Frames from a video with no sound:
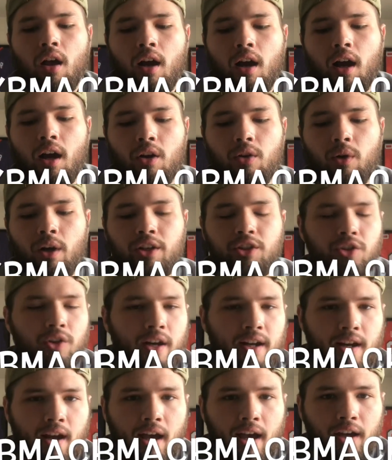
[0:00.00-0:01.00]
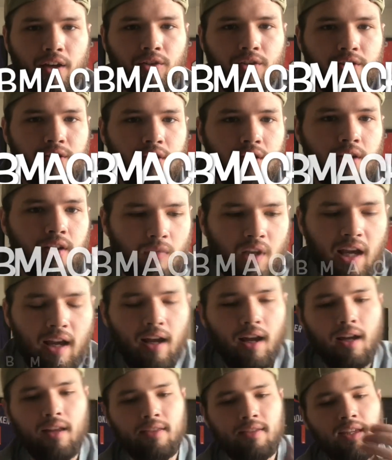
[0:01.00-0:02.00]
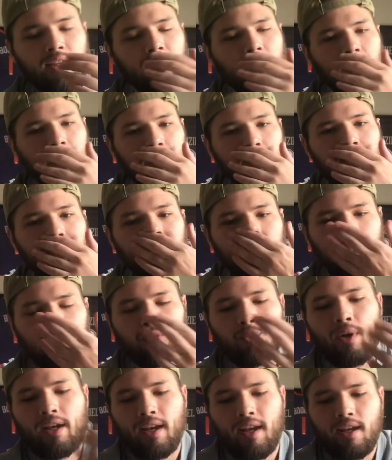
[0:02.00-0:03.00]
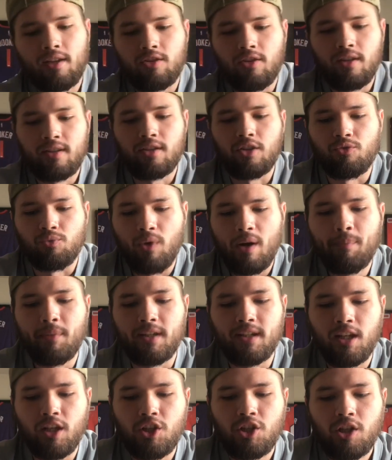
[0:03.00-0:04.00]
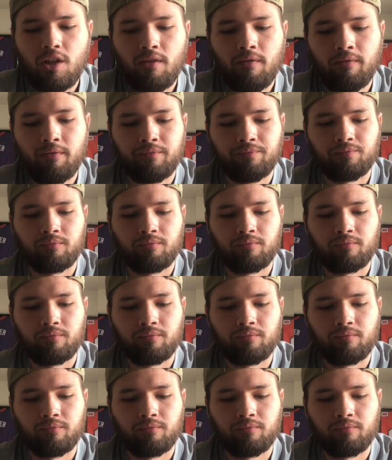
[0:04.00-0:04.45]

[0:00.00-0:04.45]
How do I train accuracy? I think the easiest way to answer this is repetition.